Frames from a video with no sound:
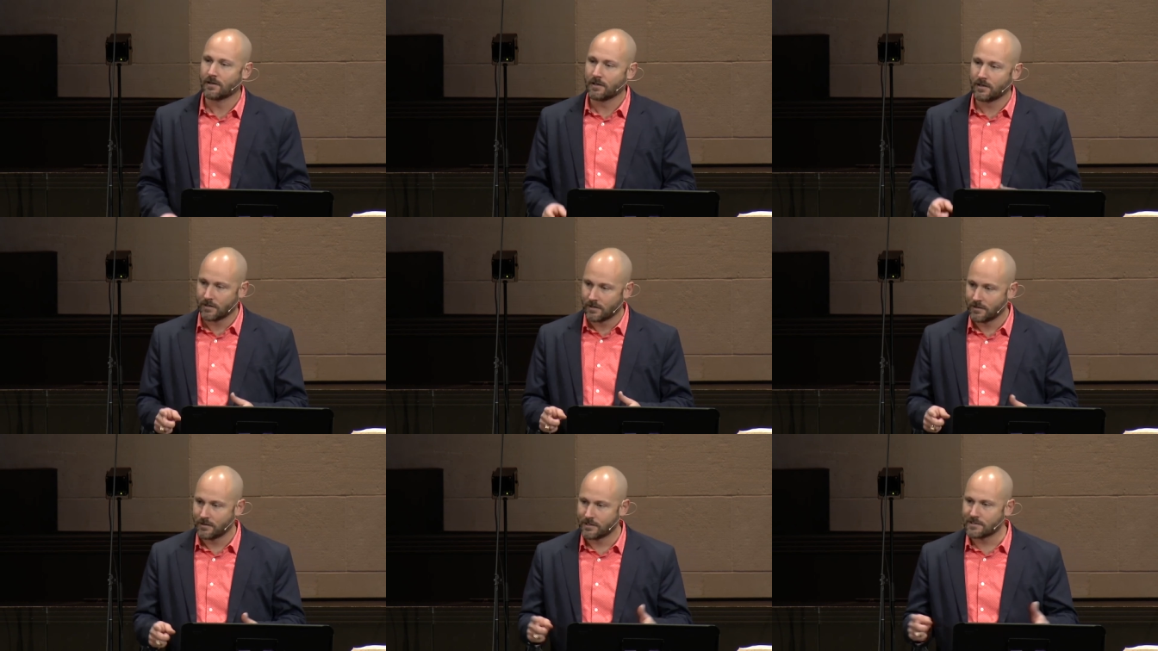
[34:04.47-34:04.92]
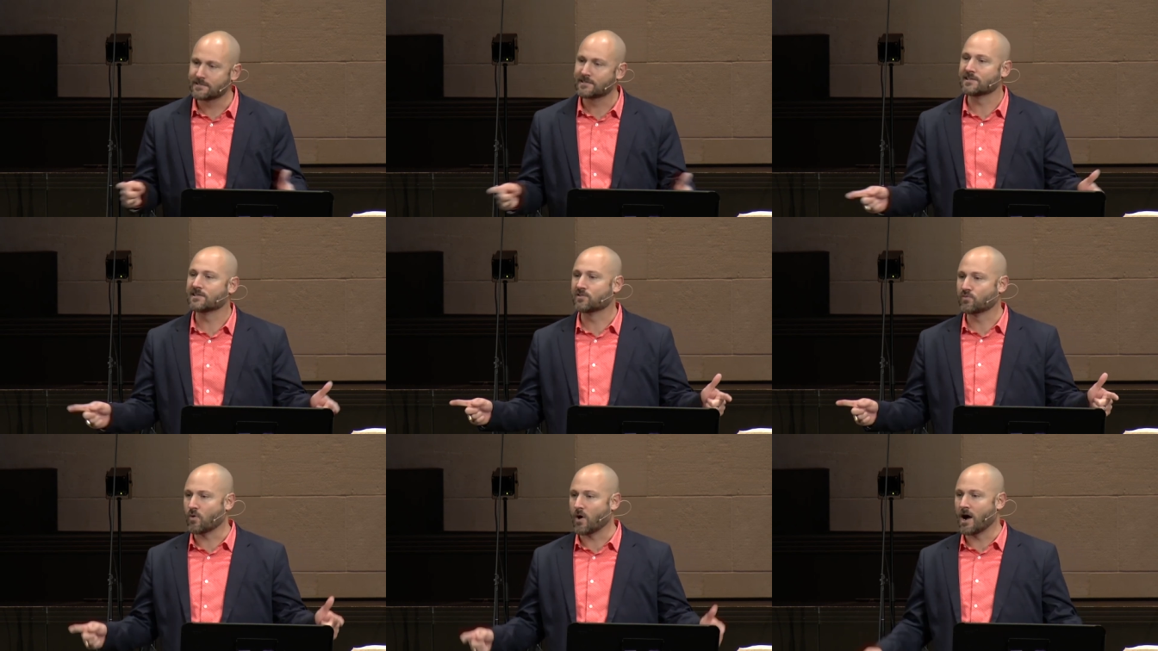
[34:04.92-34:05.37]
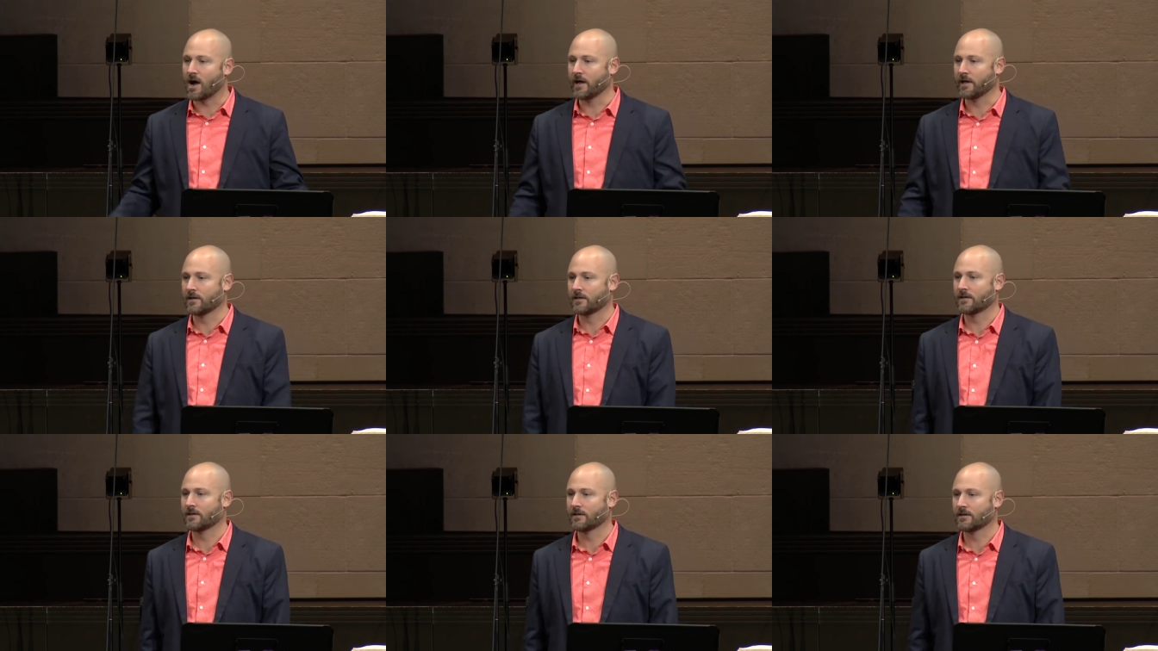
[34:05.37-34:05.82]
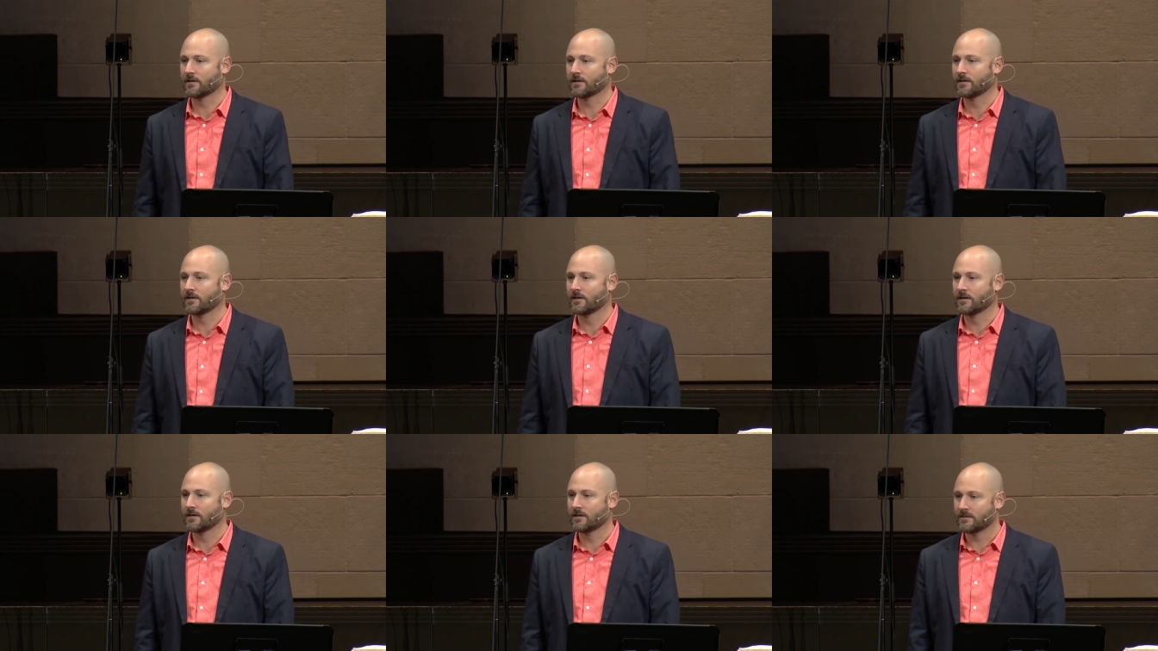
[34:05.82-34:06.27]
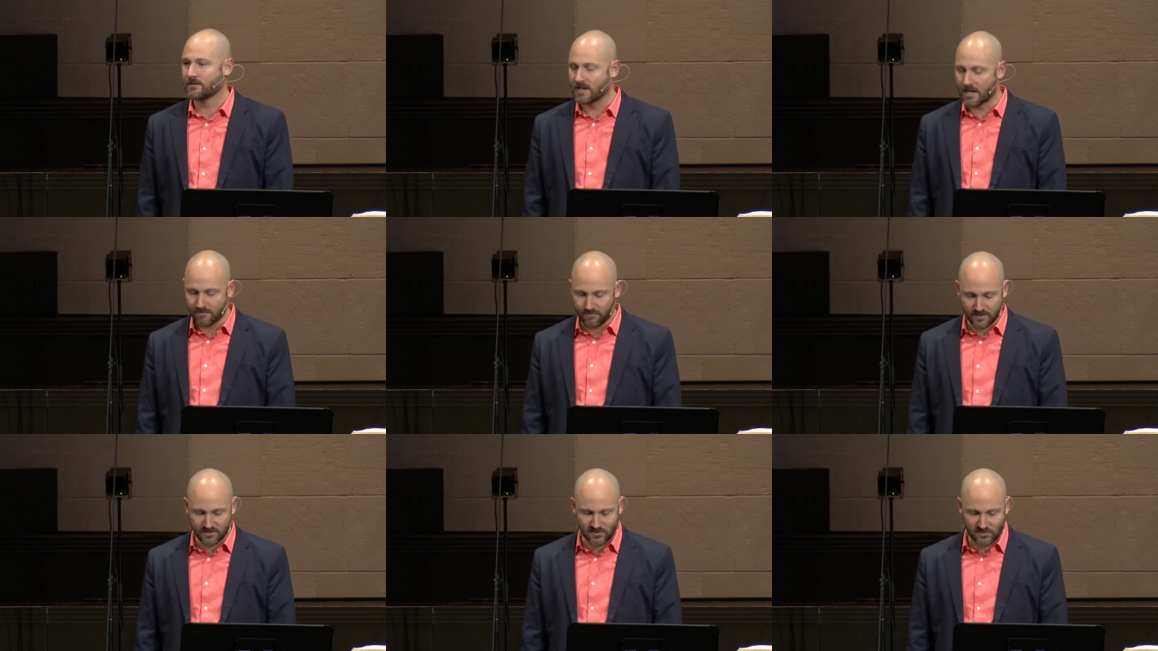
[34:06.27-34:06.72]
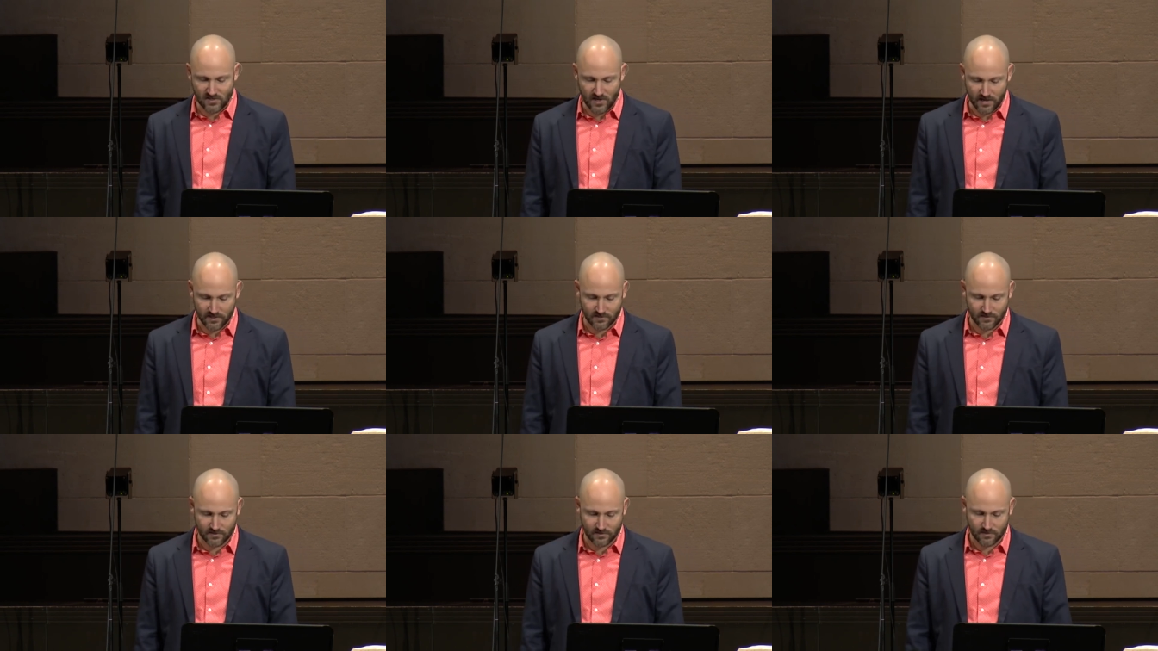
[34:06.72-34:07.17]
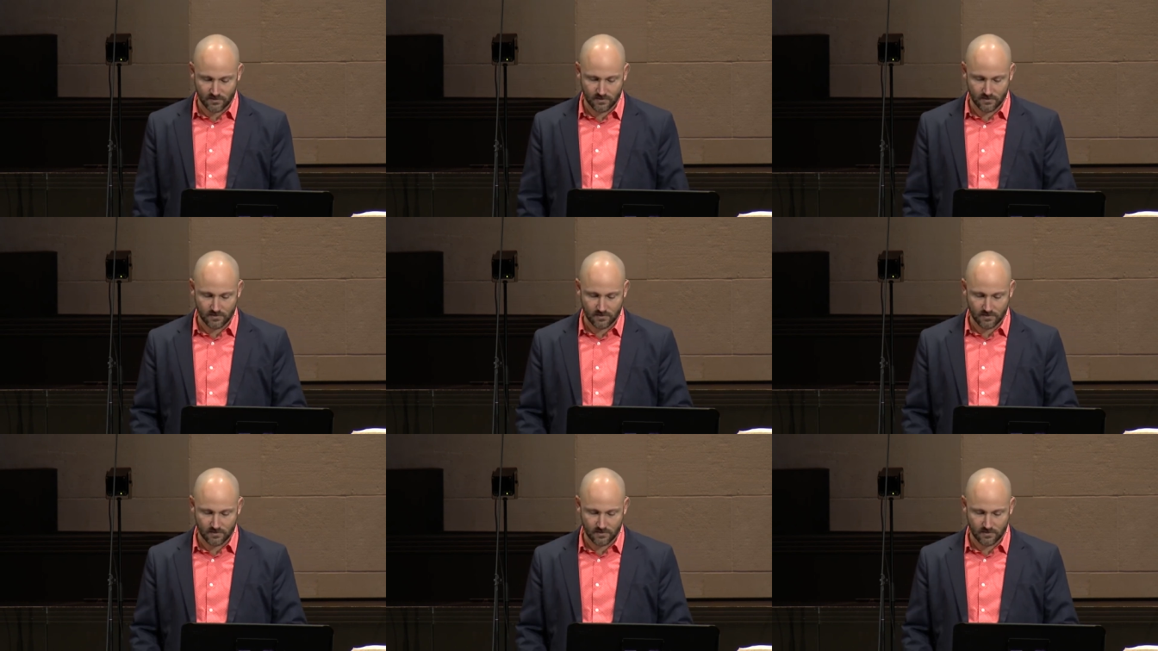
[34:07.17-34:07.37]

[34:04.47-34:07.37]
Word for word: This is why David says,